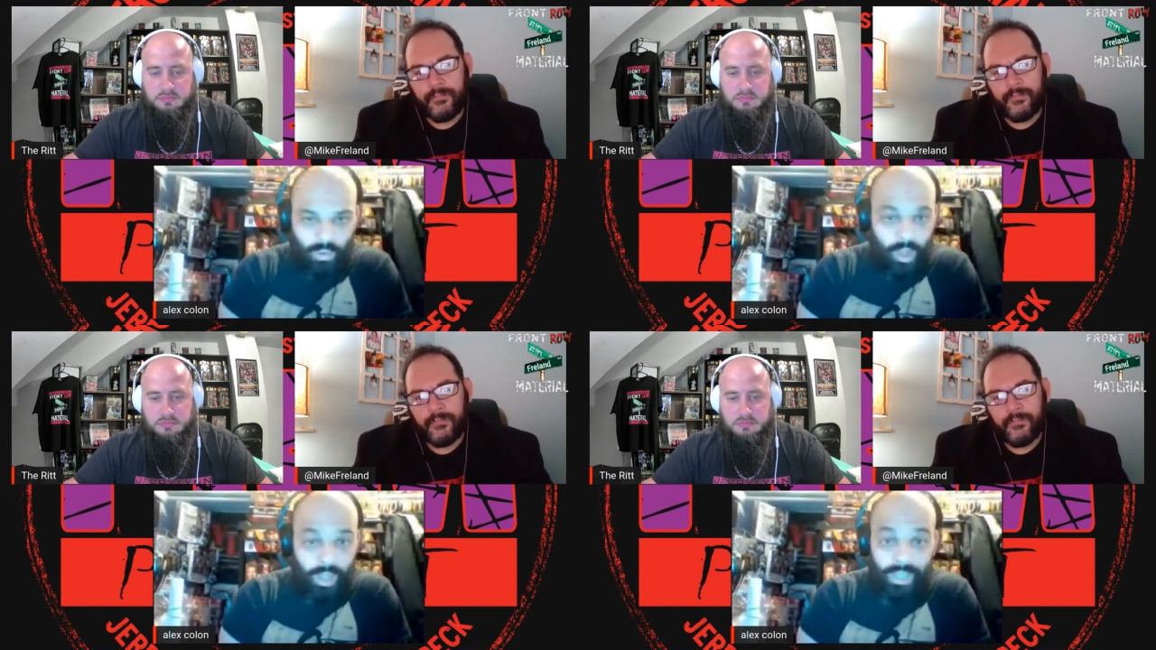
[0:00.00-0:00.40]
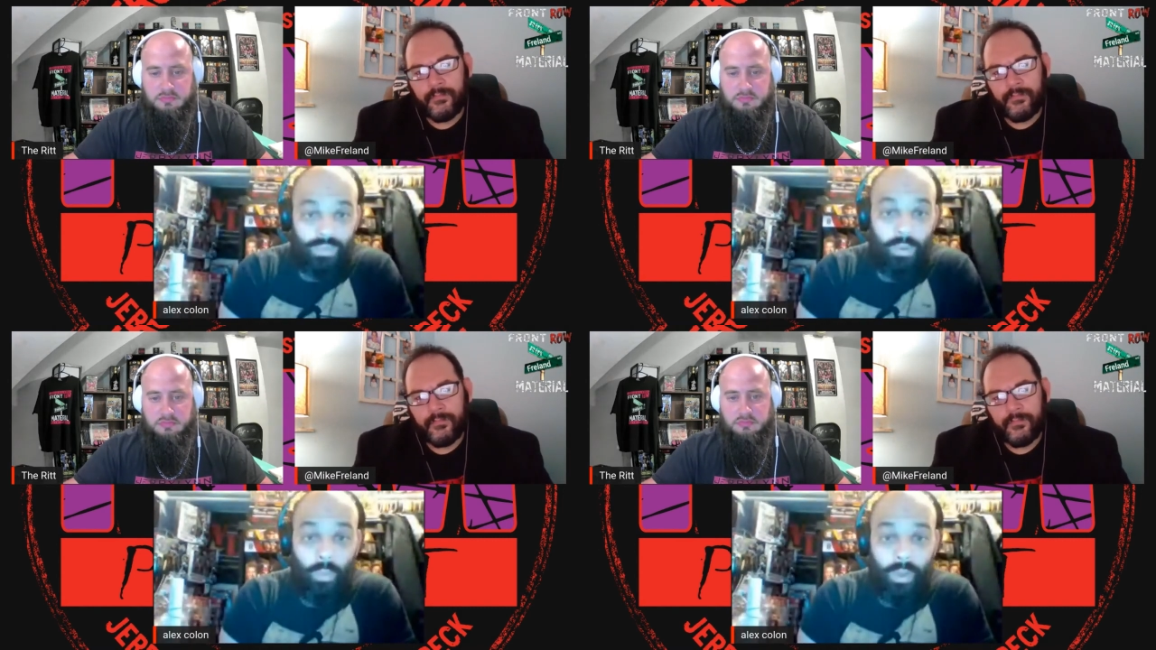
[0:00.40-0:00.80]
Speaker 1: at least
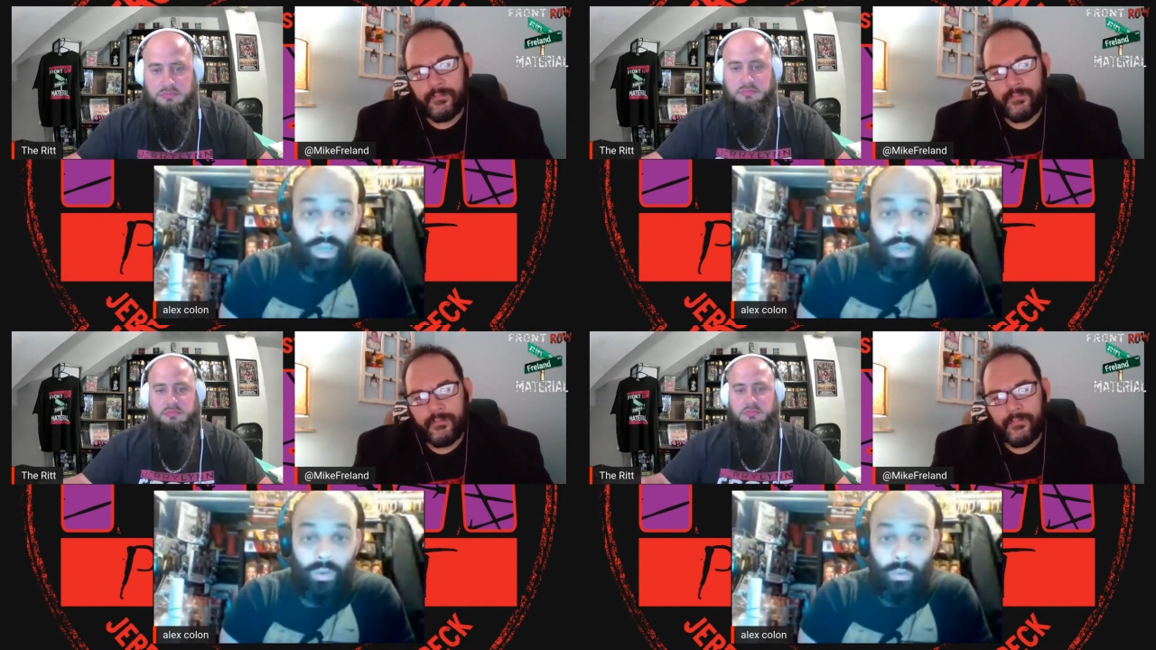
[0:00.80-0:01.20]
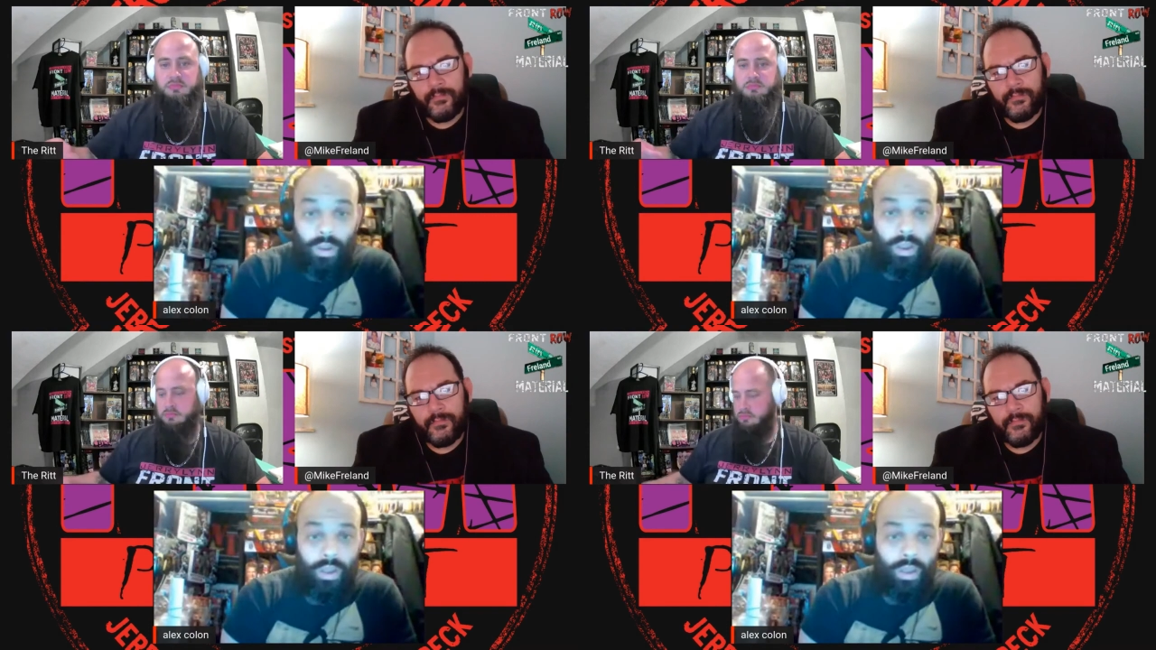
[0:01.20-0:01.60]
what we do.
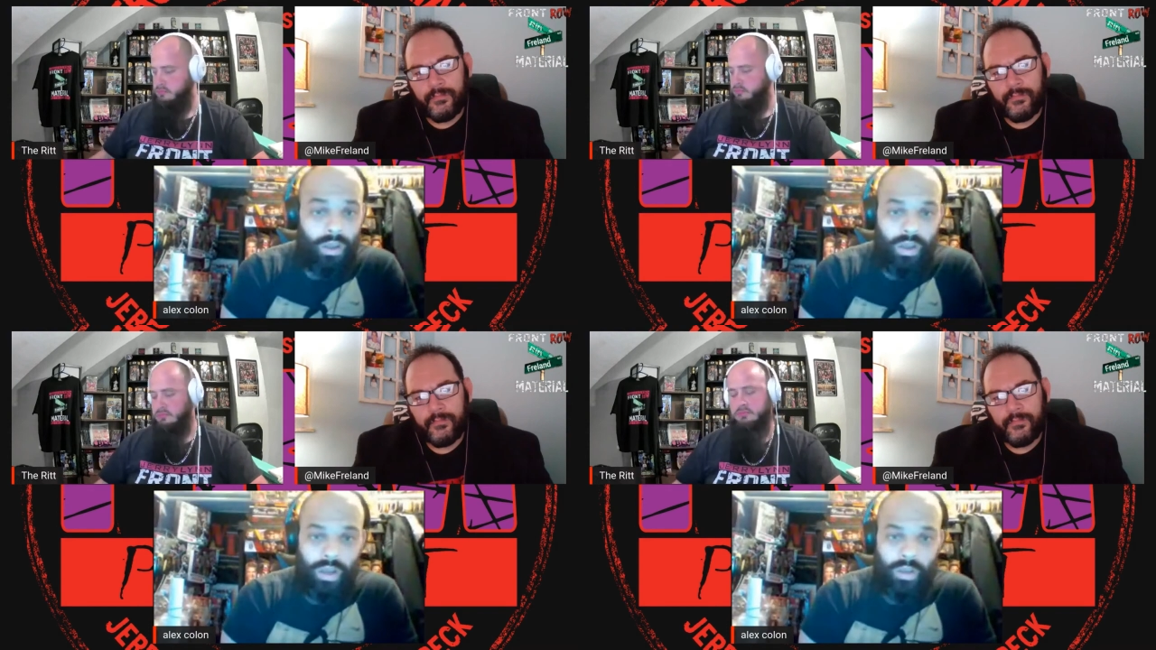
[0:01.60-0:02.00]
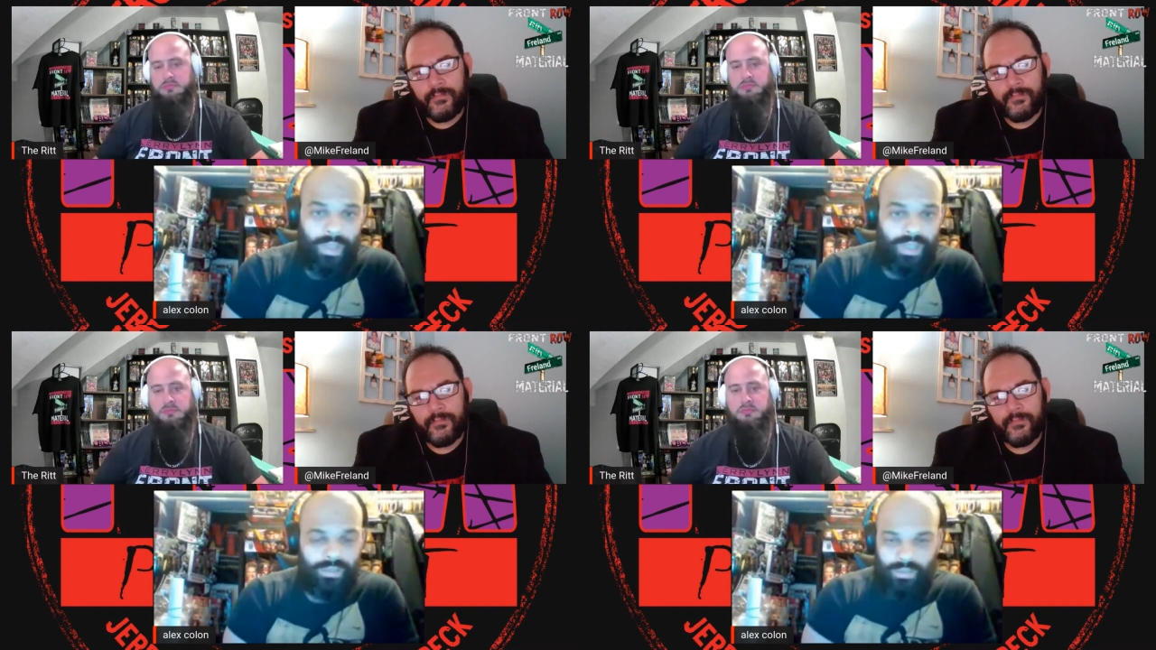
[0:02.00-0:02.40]
Um, it